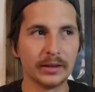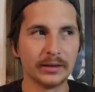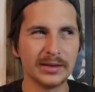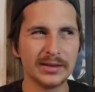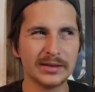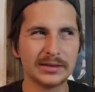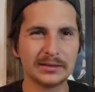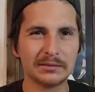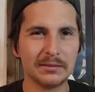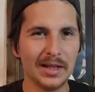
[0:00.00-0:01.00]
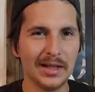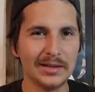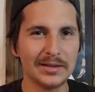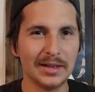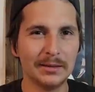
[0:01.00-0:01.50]
least 8
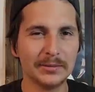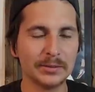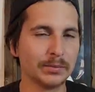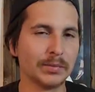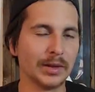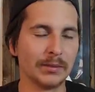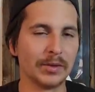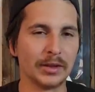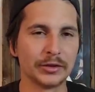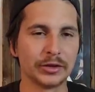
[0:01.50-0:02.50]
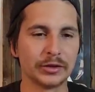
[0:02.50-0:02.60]
times, but I'm not sure.